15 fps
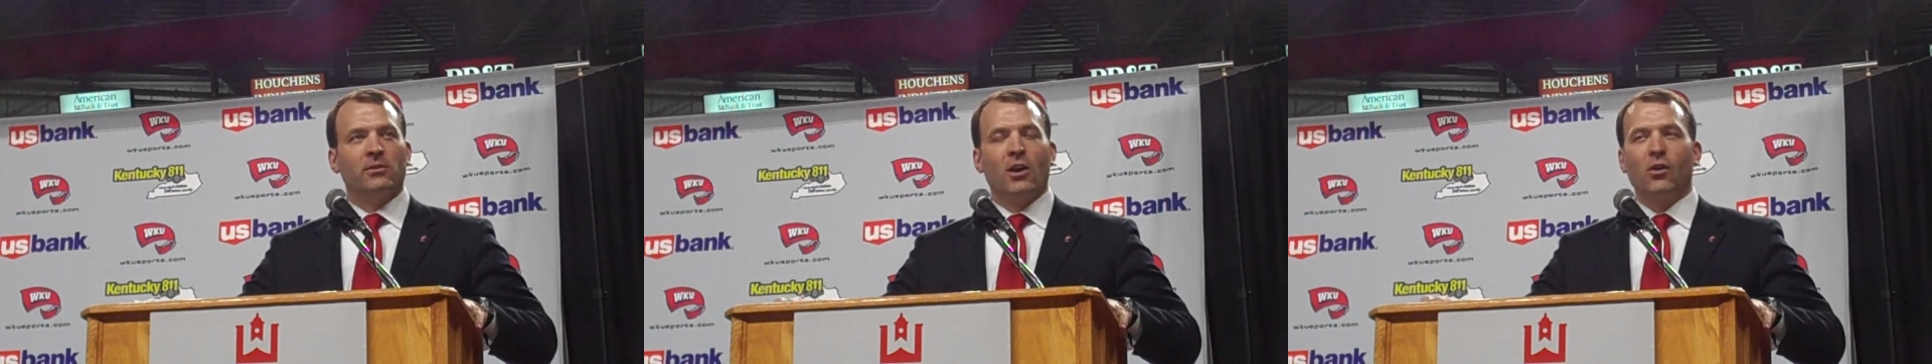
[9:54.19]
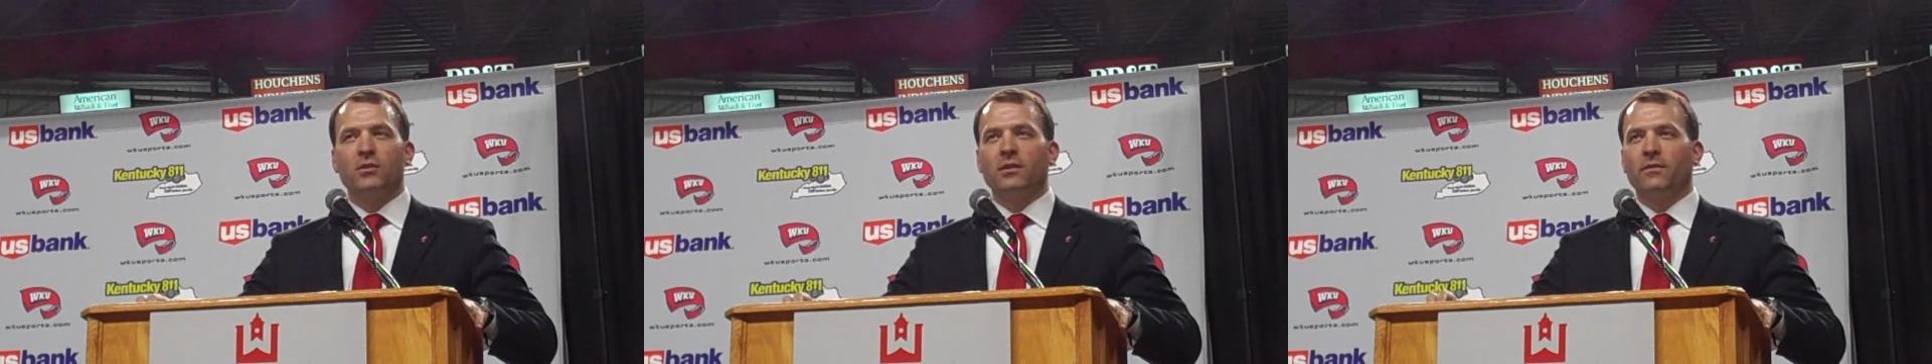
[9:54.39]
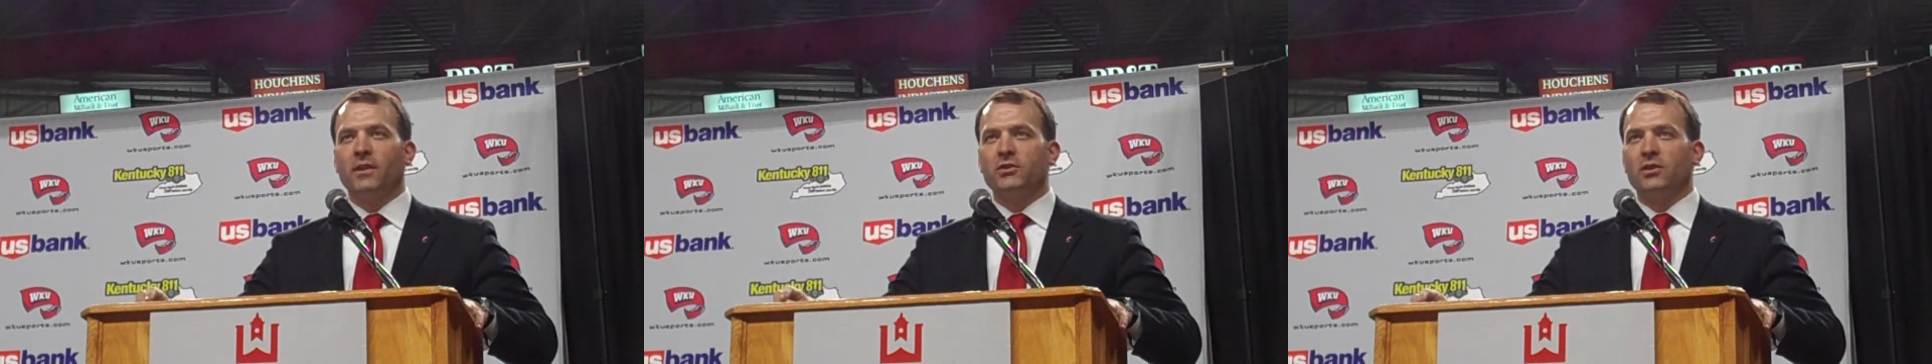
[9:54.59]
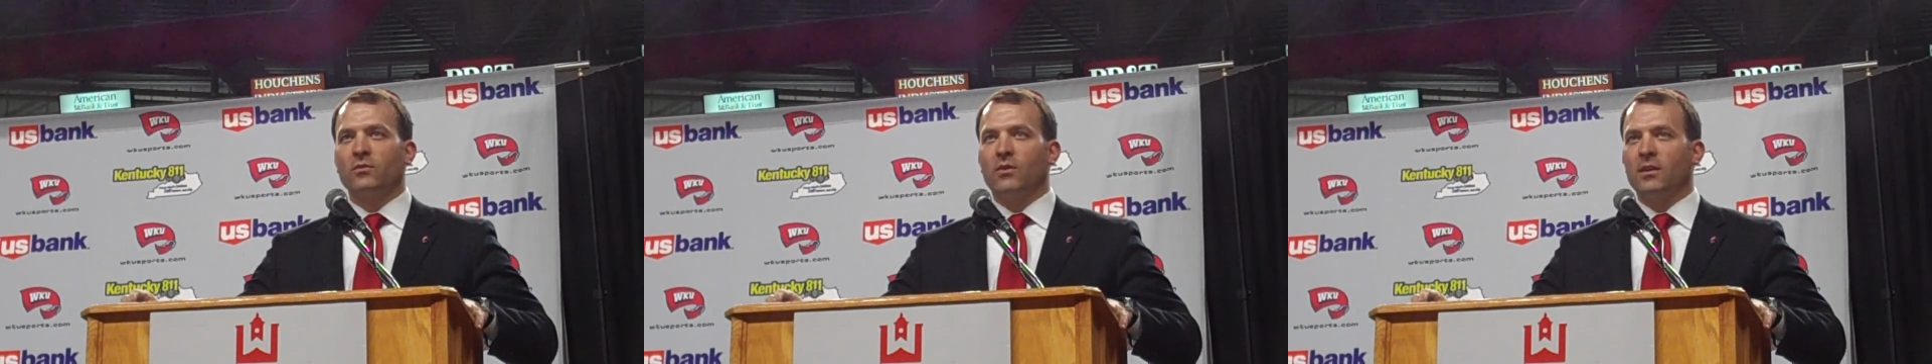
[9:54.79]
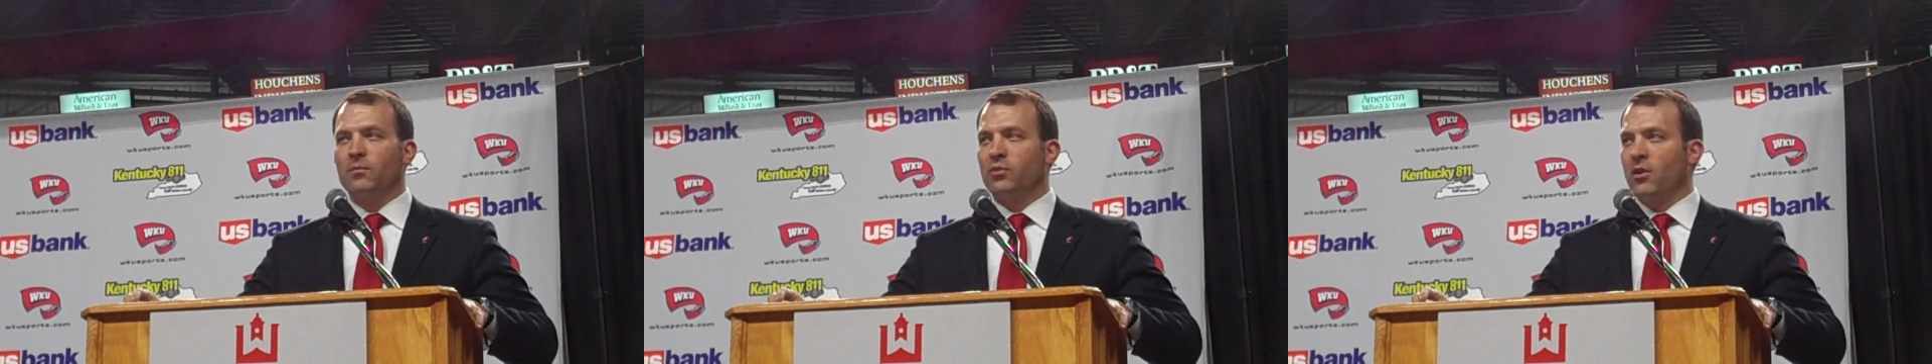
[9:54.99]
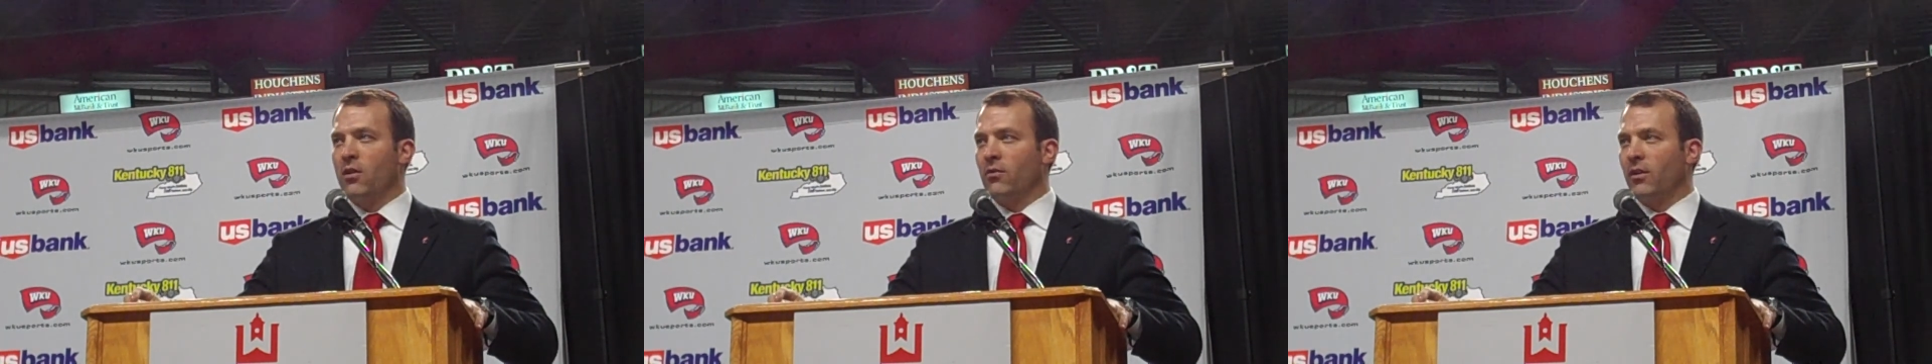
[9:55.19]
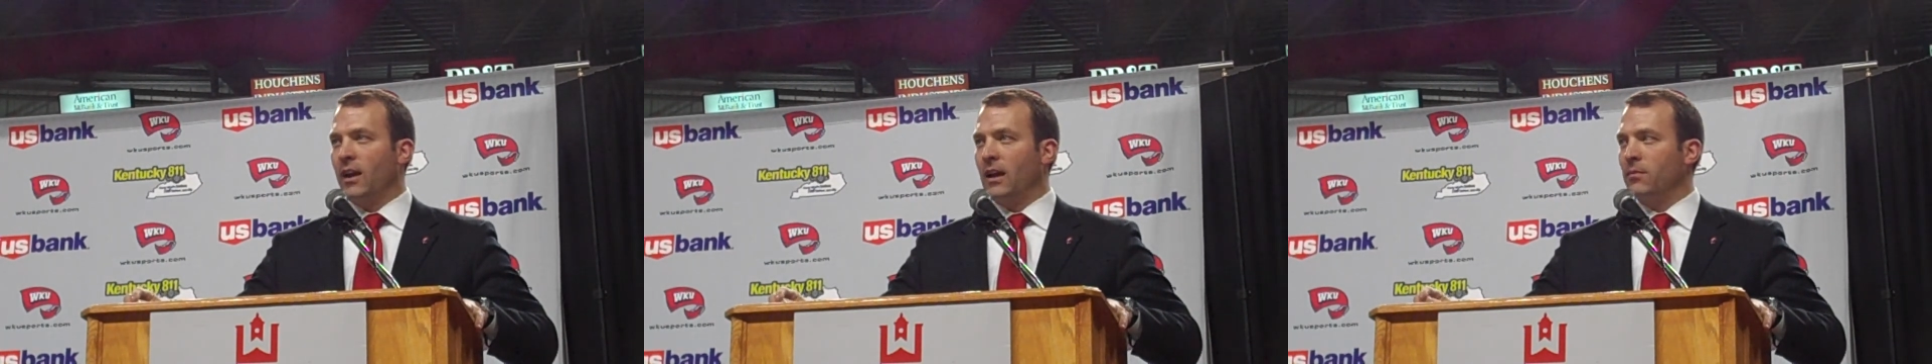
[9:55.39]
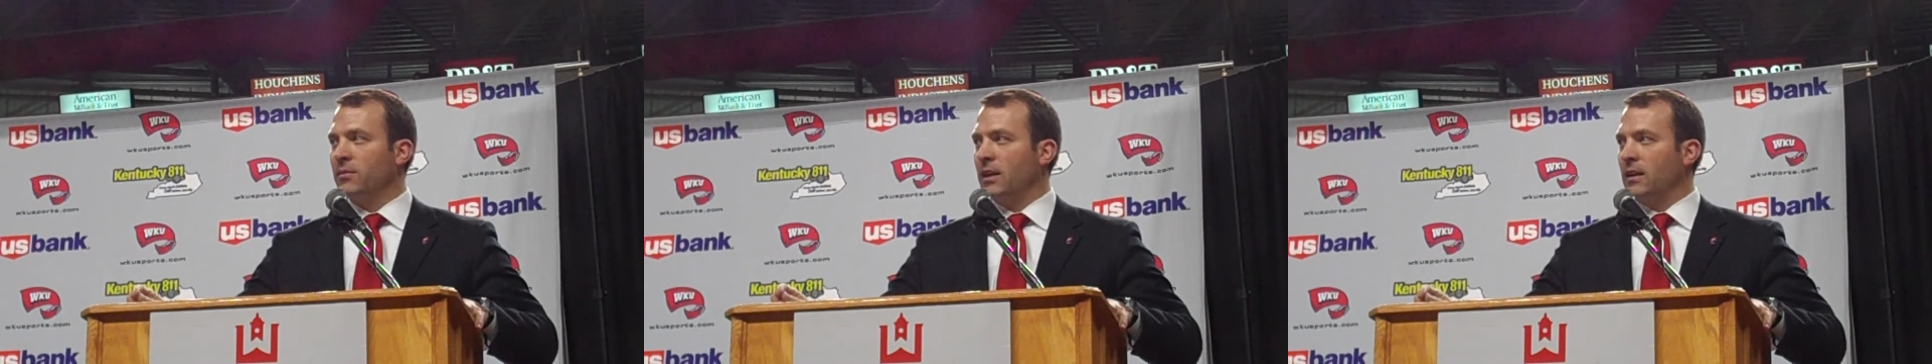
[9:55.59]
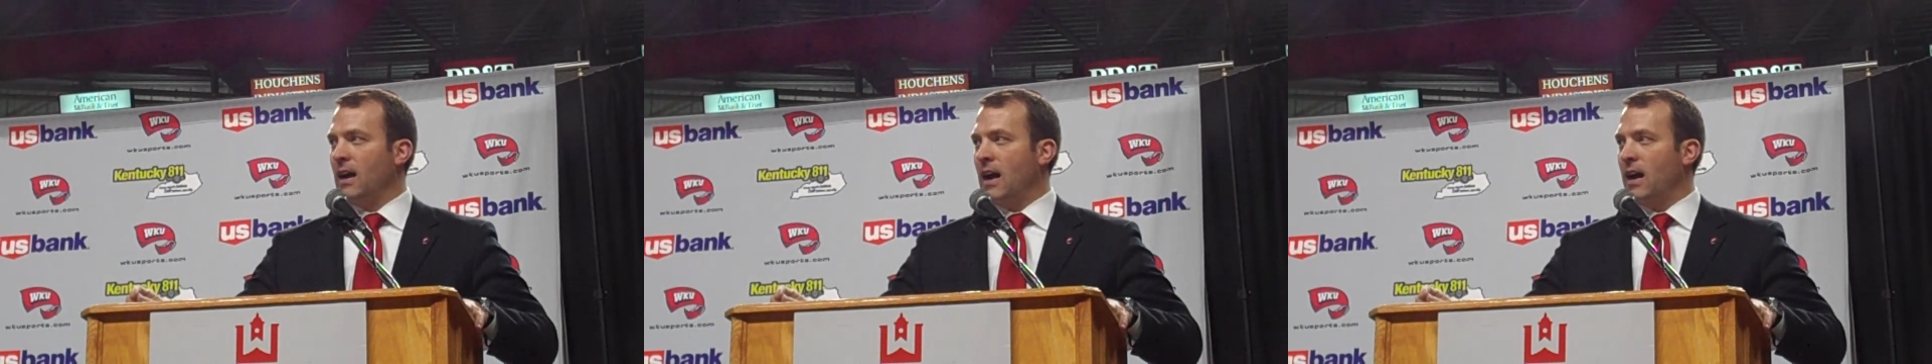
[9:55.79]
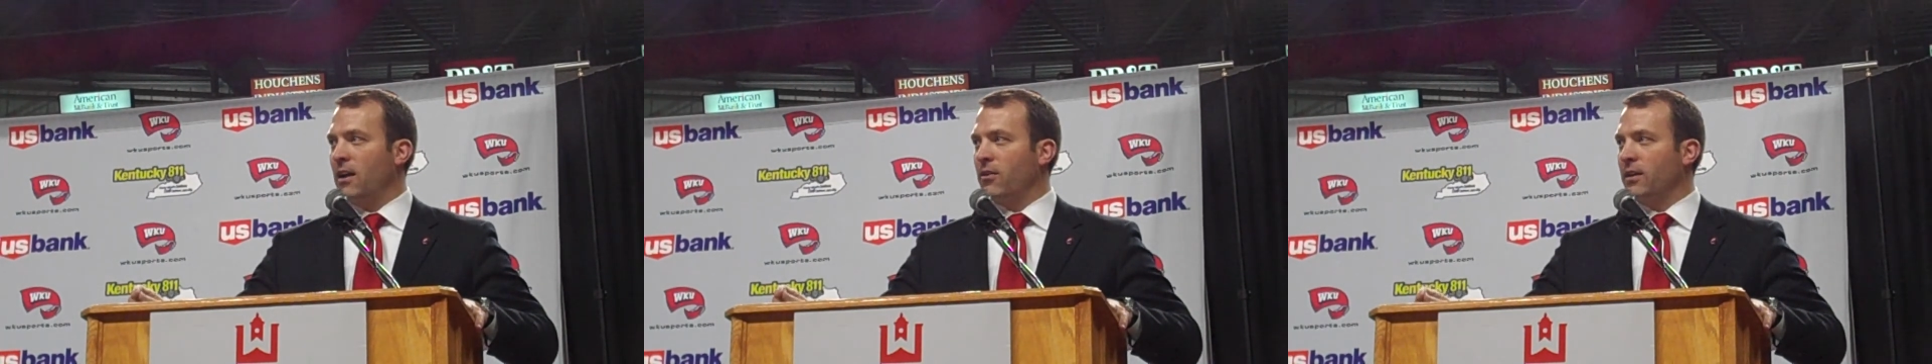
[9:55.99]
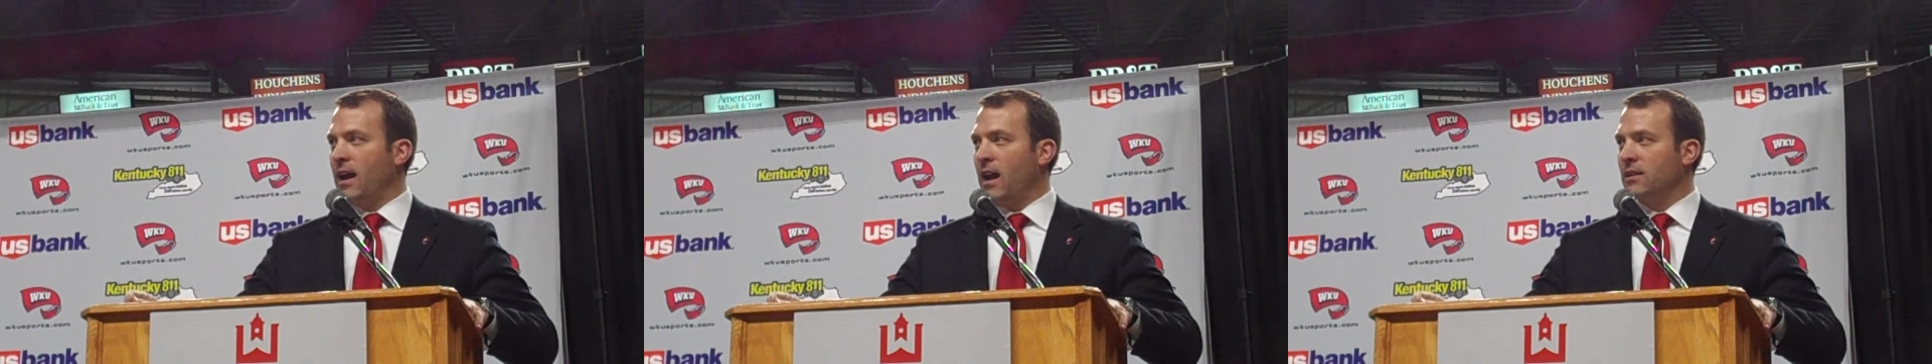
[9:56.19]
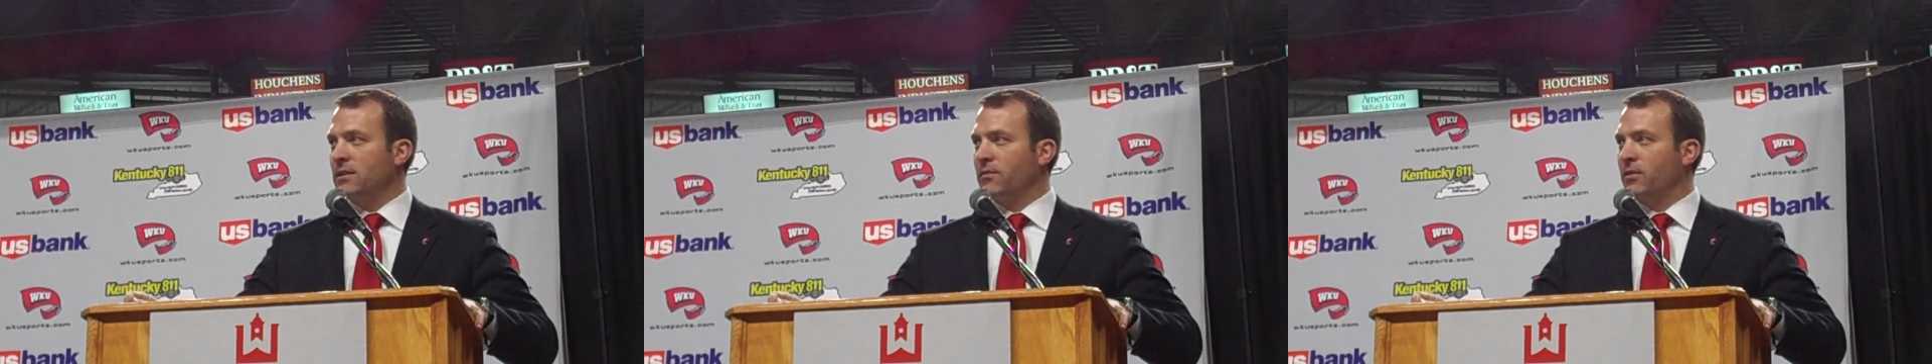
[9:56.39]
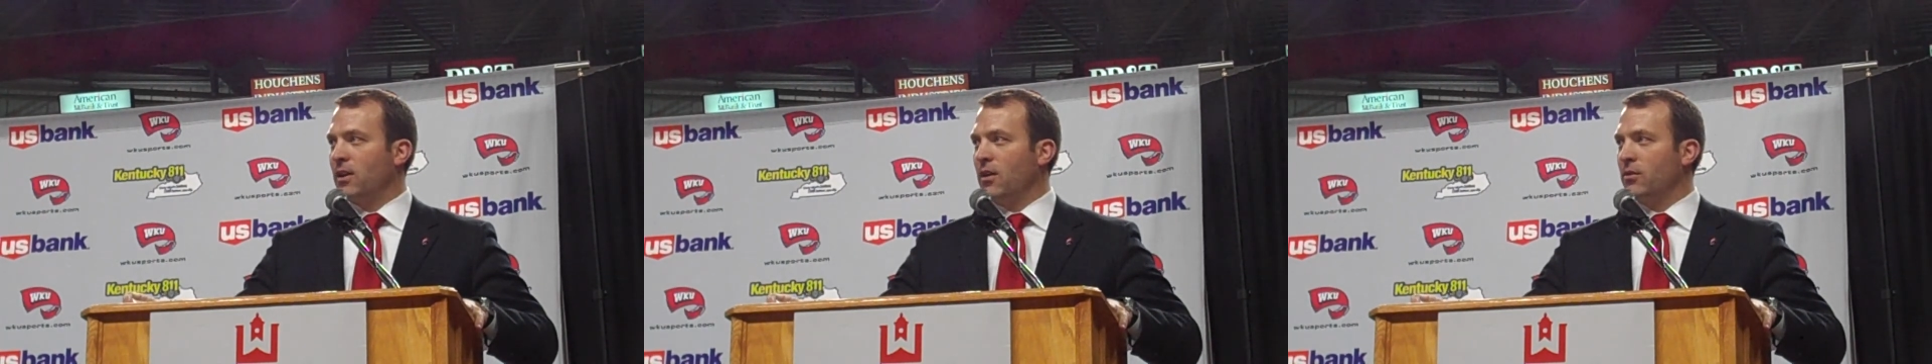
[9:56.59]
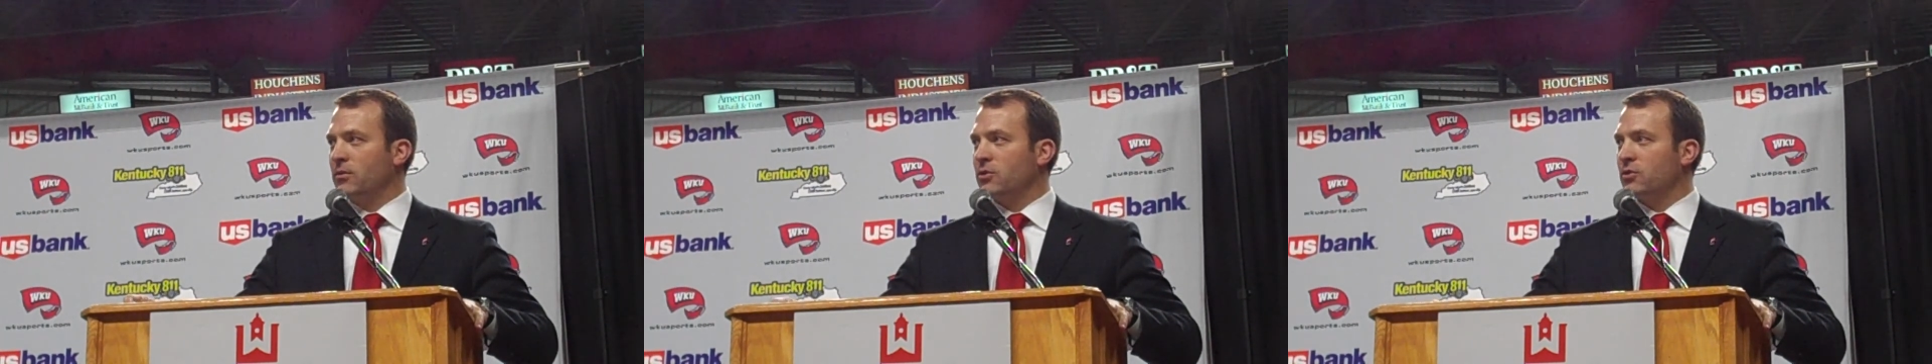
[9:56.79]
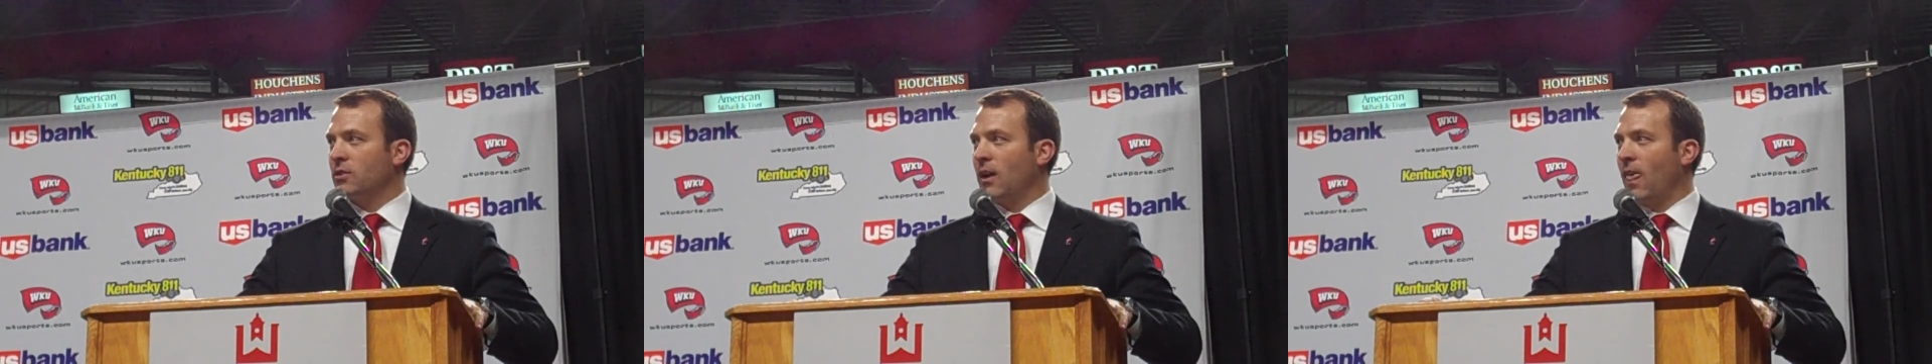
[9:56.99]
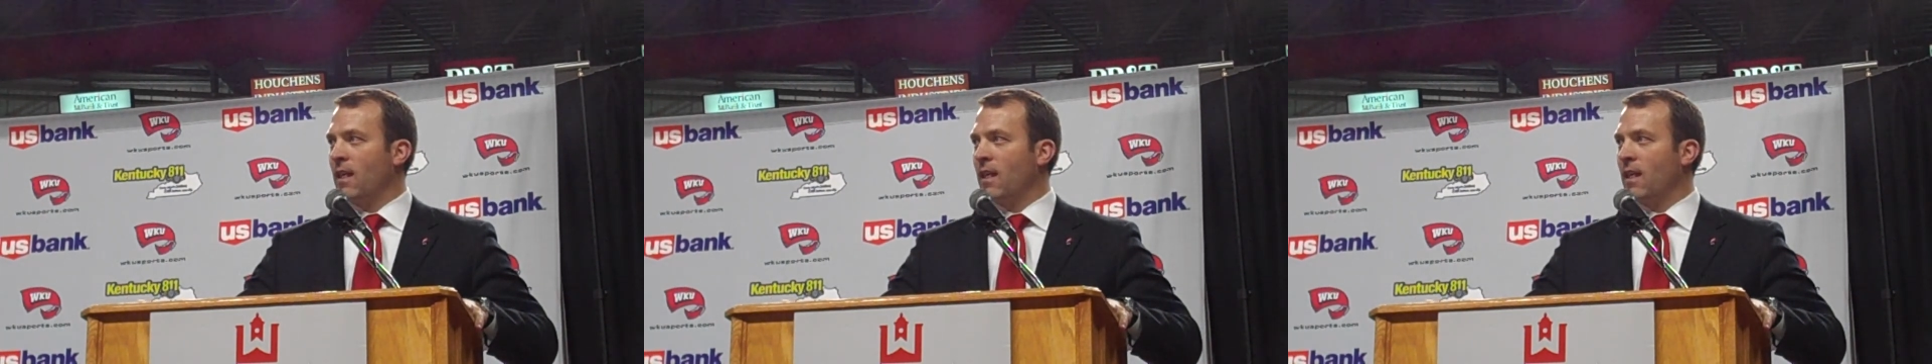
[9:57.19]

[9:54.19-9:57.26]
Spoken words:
no Division I program can hire an active coach